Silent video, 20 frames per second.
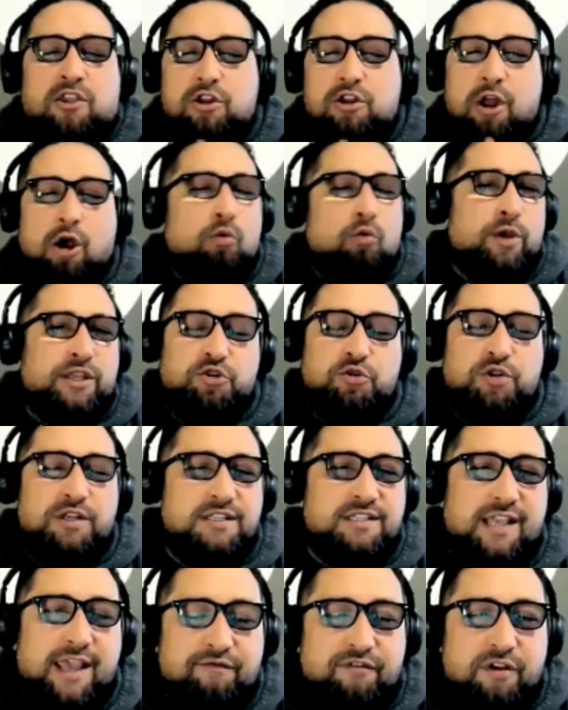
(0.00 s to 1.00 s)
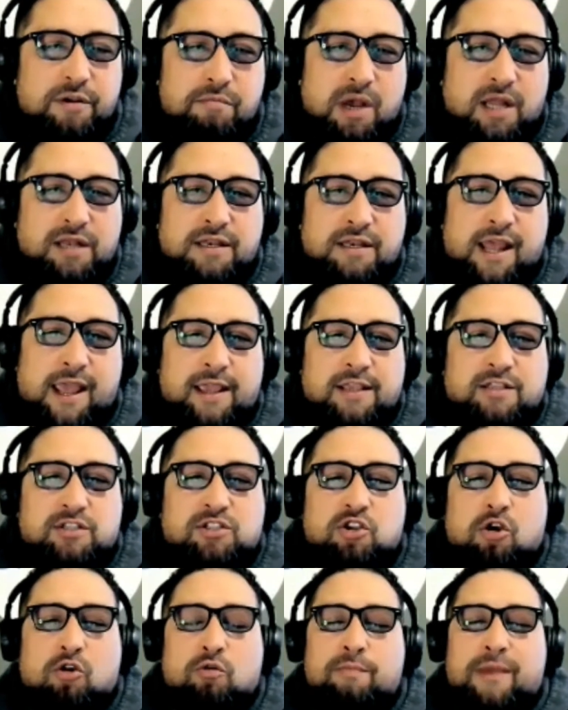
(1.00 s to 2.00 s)
And we do this every Monday.
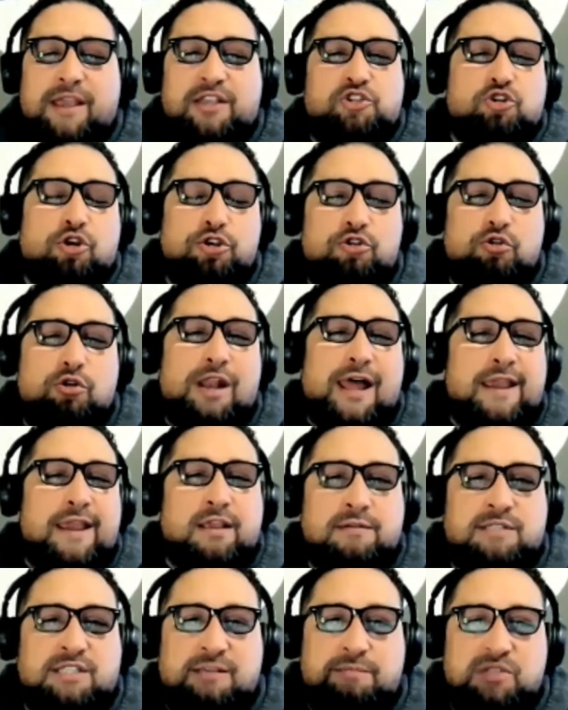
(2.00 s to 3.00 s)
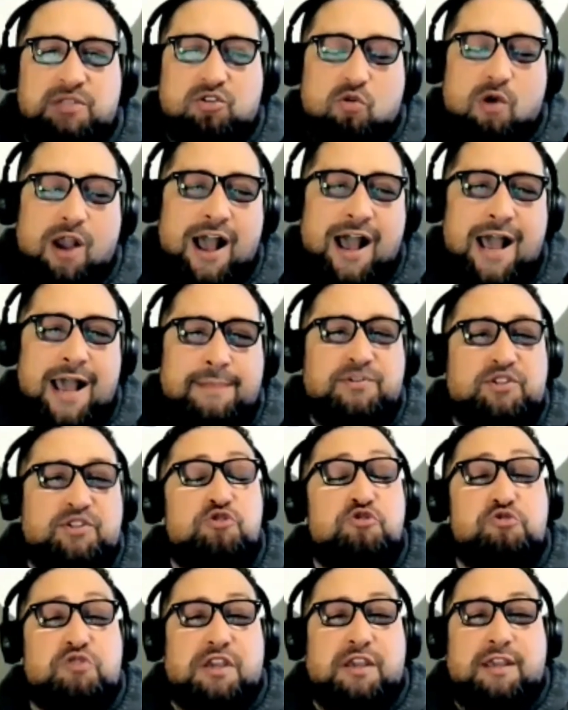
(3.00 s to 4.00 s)
So make sure you like and subscribe
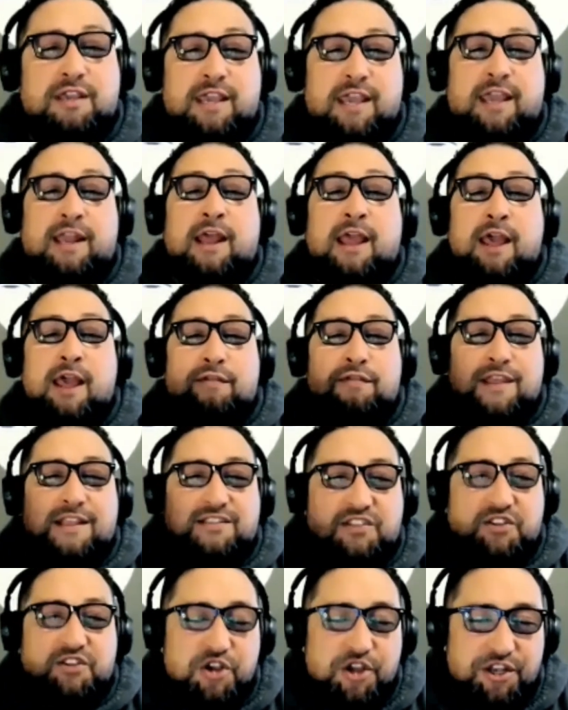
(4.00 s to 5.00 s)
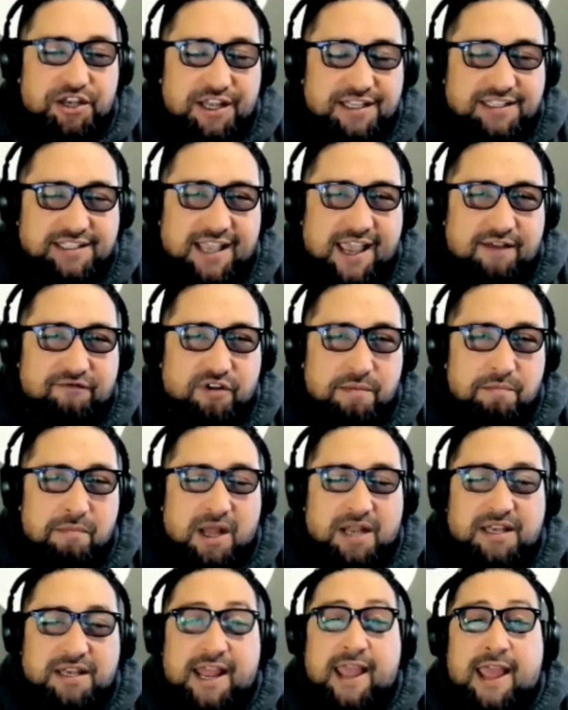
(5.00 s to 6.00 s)
so you can get this goodness every
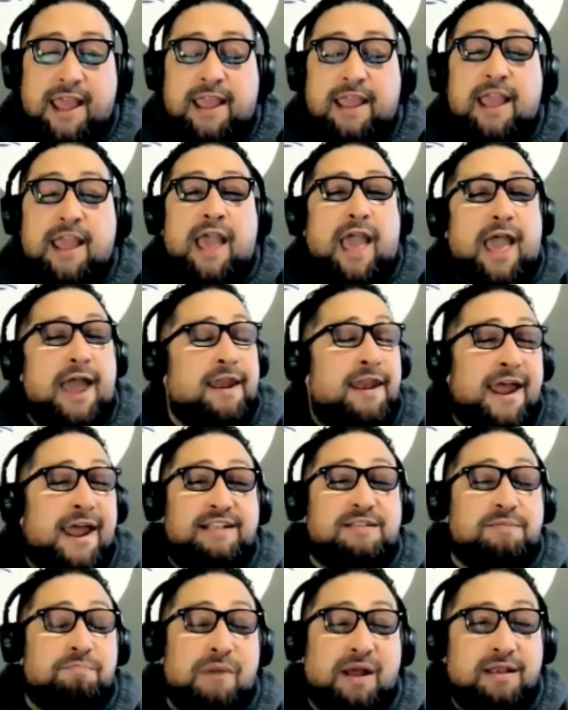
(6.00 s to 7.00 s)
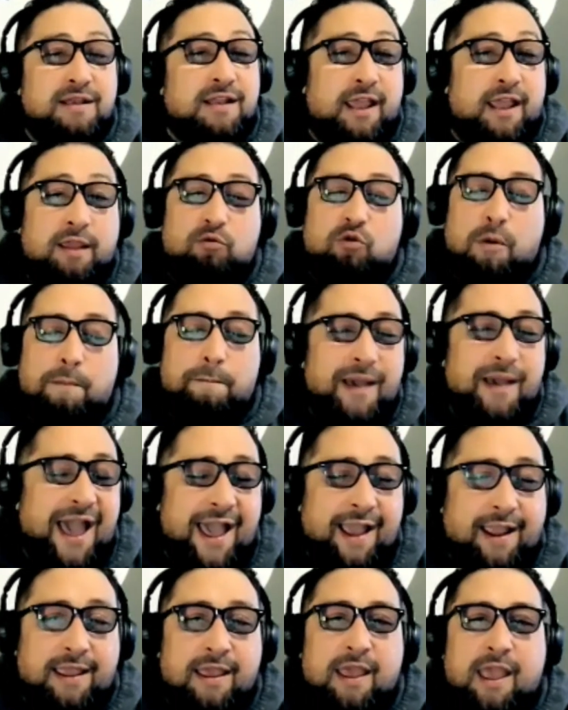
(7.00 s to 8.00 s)
Monday. And next Monday, we're
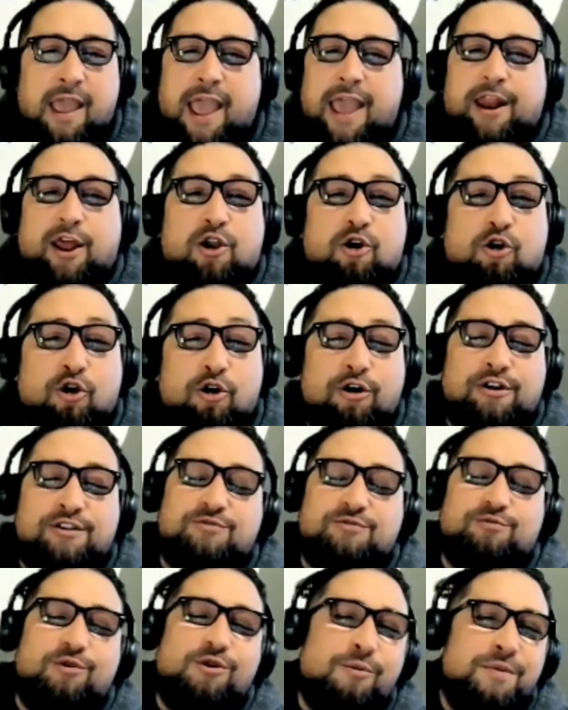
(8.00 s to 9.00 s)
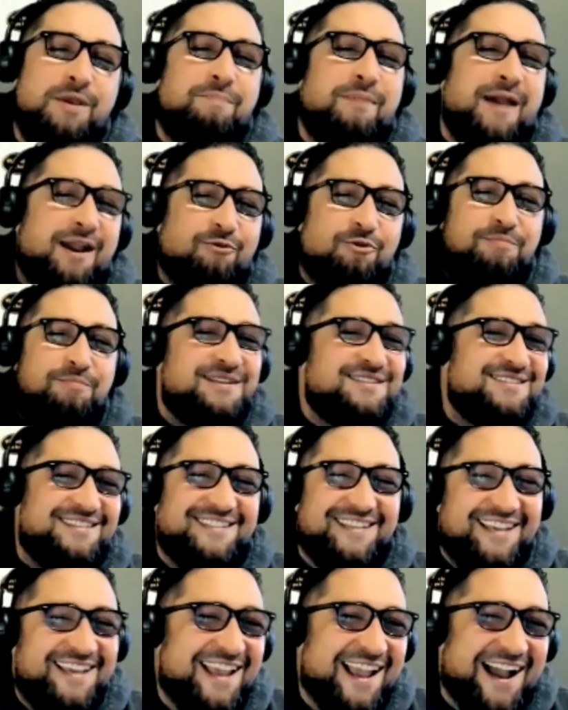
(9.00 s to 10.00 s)
back. And of course, we're going to be back with Ms.
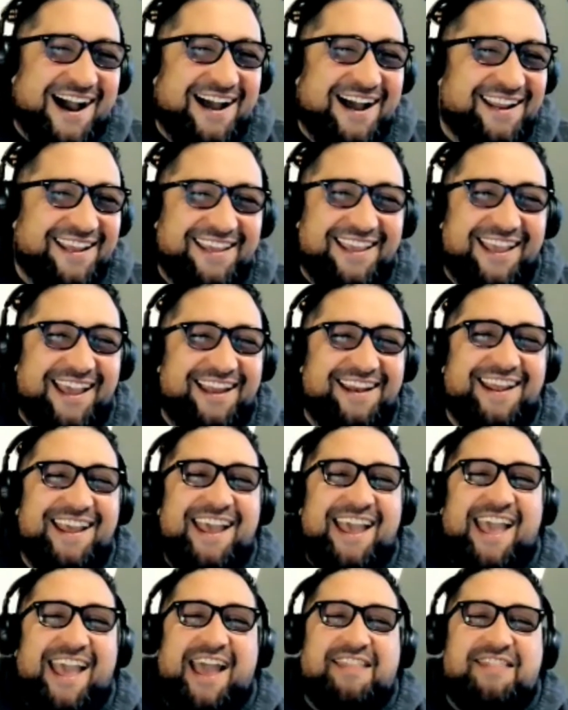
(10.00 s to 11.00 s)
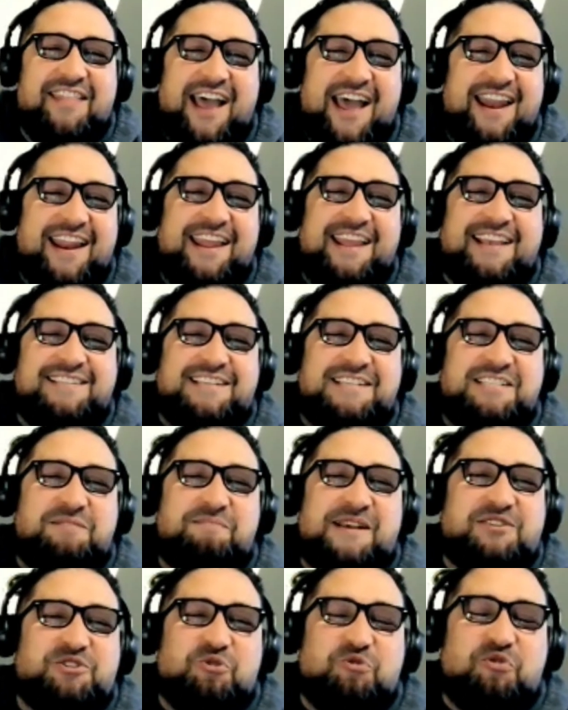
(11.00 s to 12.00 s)
Dionne again. And that is a
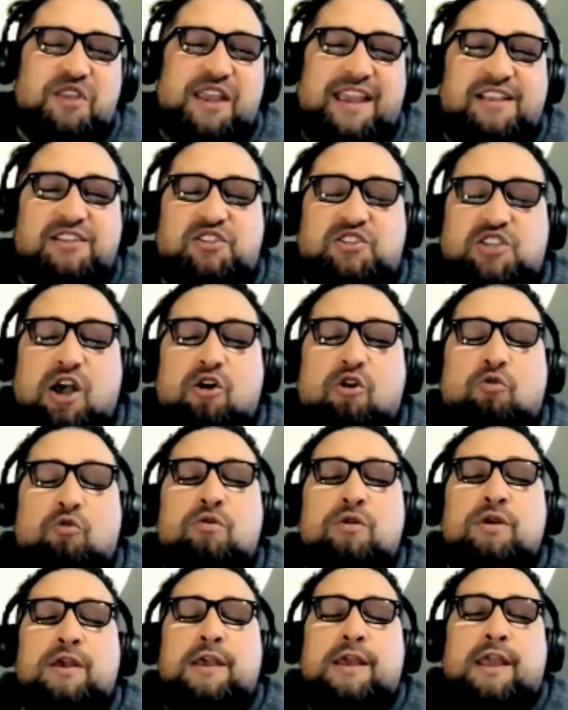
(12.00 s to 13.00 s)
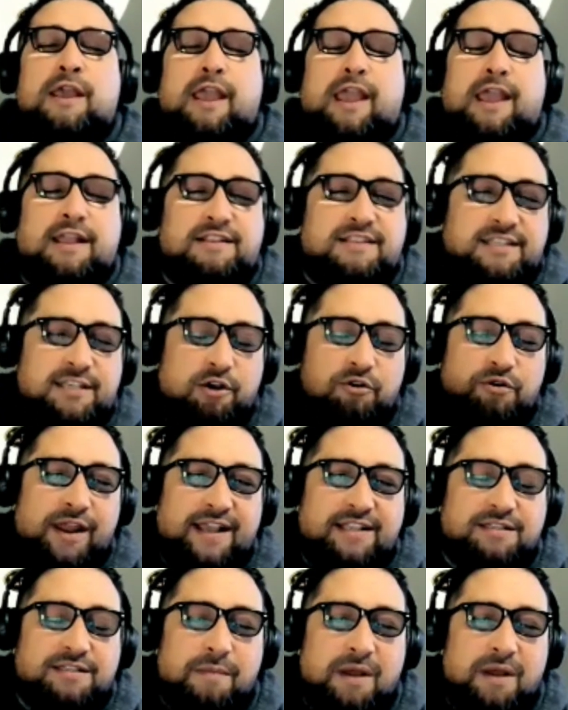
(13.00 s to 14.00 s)
special thing. So until
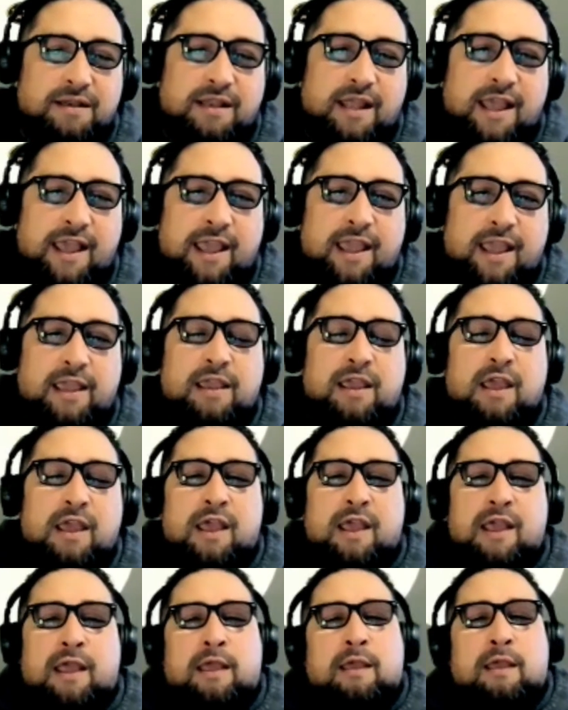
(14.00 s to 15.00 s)
next Monday,